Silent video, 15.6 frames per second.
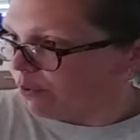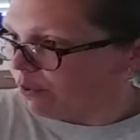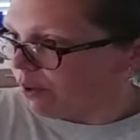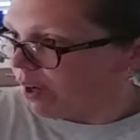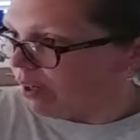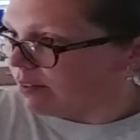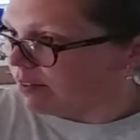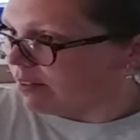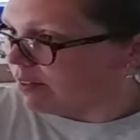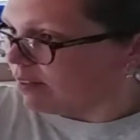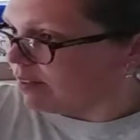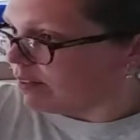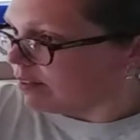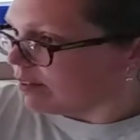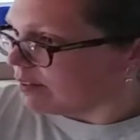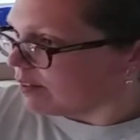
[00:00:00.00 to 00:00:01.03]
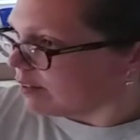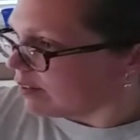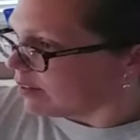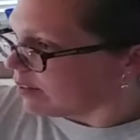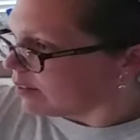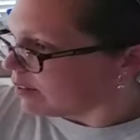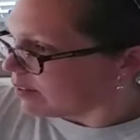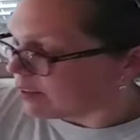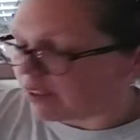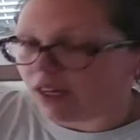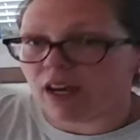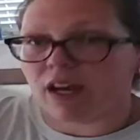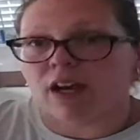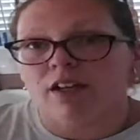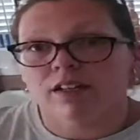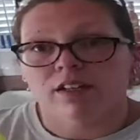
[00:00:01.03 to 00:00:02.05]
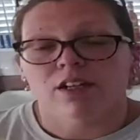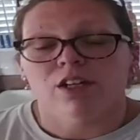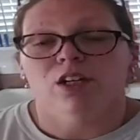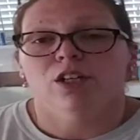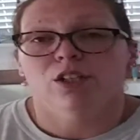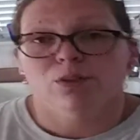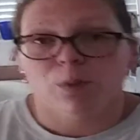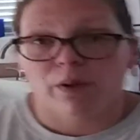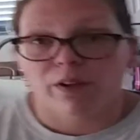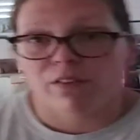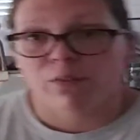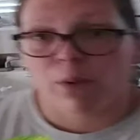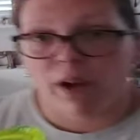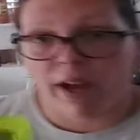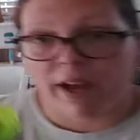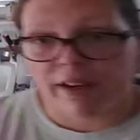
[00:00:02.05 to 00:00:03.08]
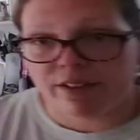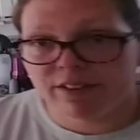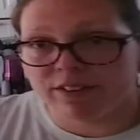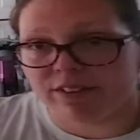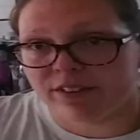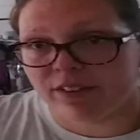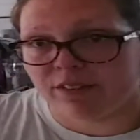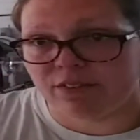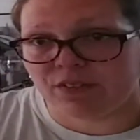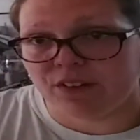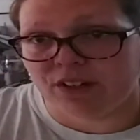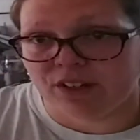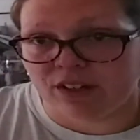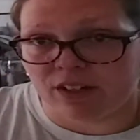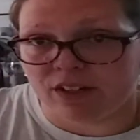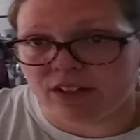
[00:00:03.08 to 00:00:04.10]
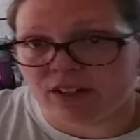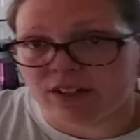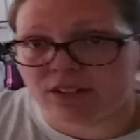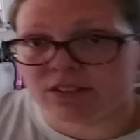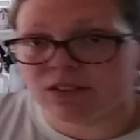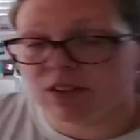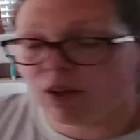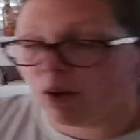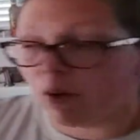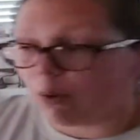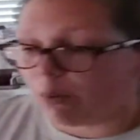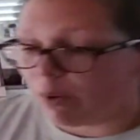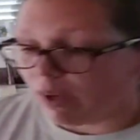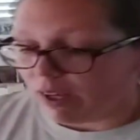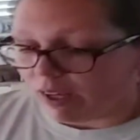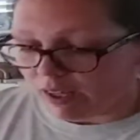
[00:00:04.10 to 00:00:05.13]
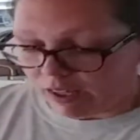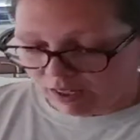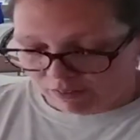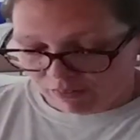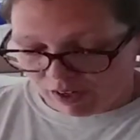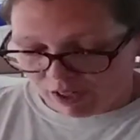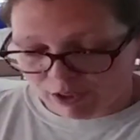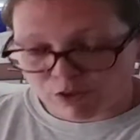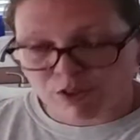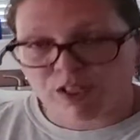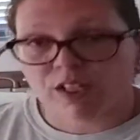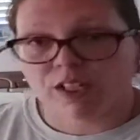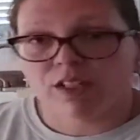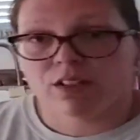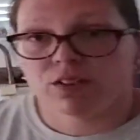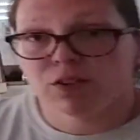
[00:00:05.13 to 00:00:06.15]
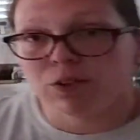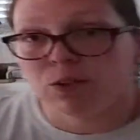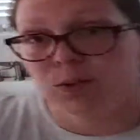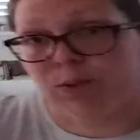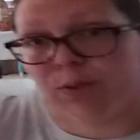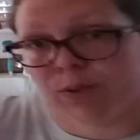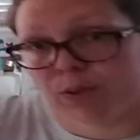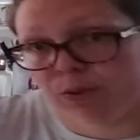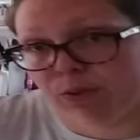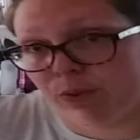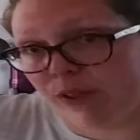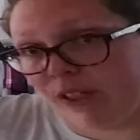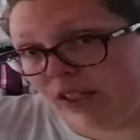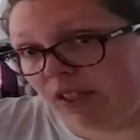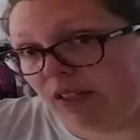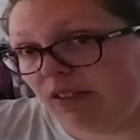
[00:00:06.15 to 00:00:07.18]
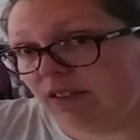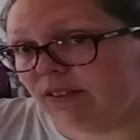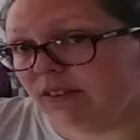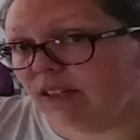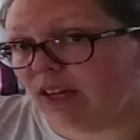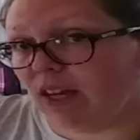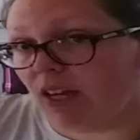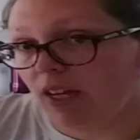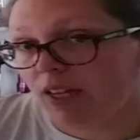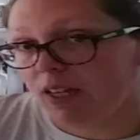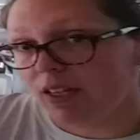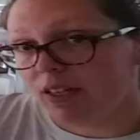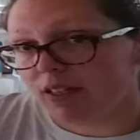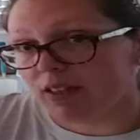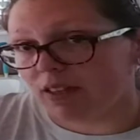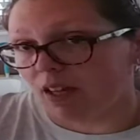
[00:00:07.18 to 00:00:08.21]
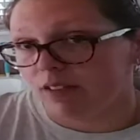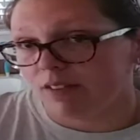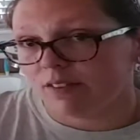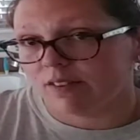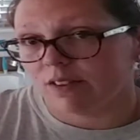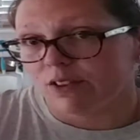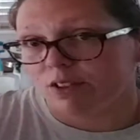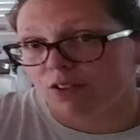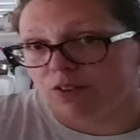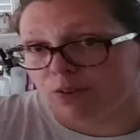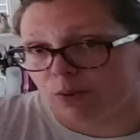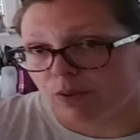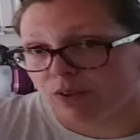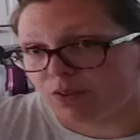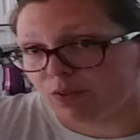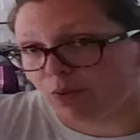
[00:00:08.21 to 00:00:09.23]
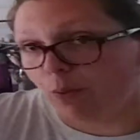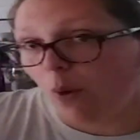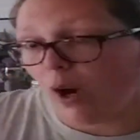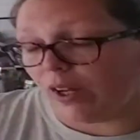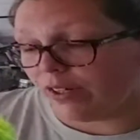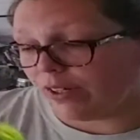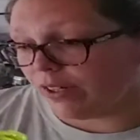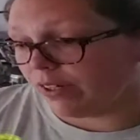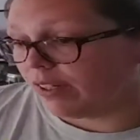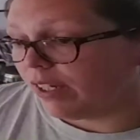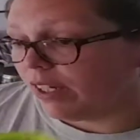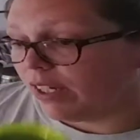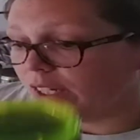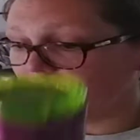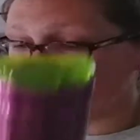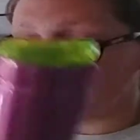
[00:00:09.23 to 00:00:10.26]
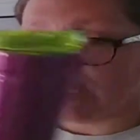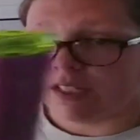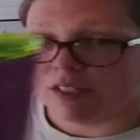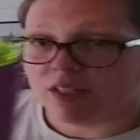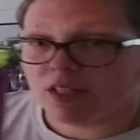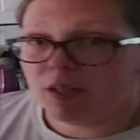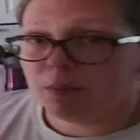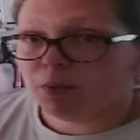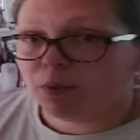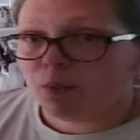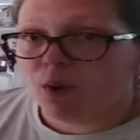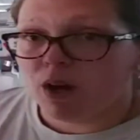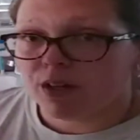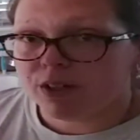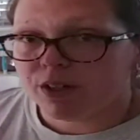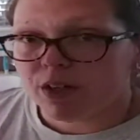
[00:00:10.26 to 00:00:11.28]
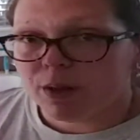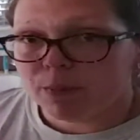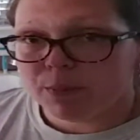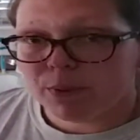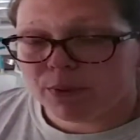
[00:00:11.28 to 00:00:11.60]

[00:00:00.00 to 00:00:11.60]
ounces? Yeah, 24 ounces can fit in here. So if I drink 2 or 3 of these a day, that's a good source of water. You need to keep your water up.